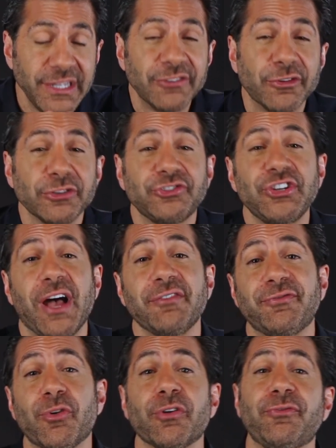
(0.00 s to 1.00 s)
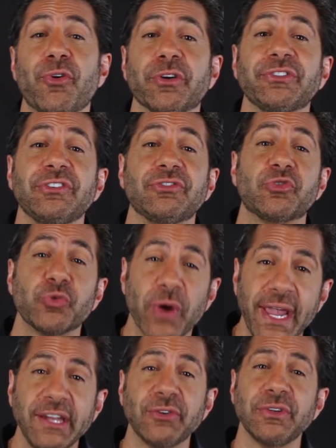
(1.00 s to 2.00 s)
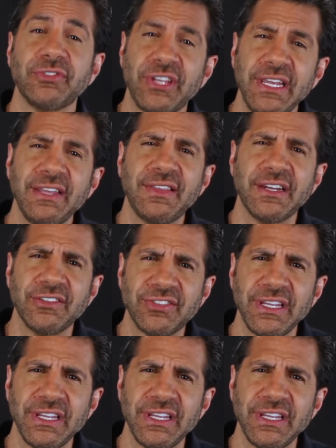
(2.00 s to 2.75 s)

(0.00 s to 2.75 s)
1 John 4:4 says, greater is He that is